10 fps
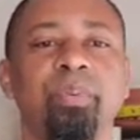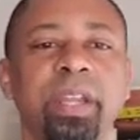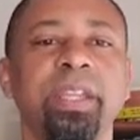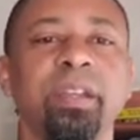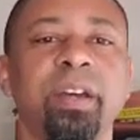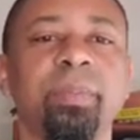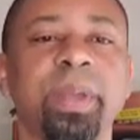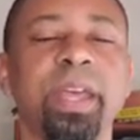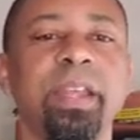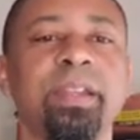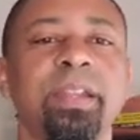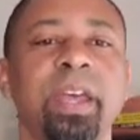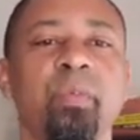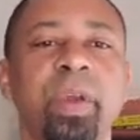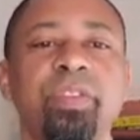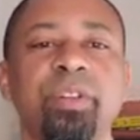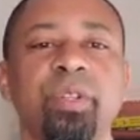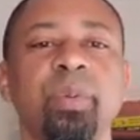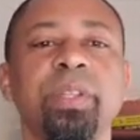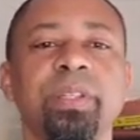break it up and when they're
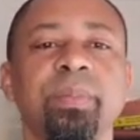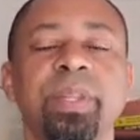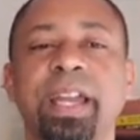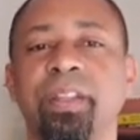doing something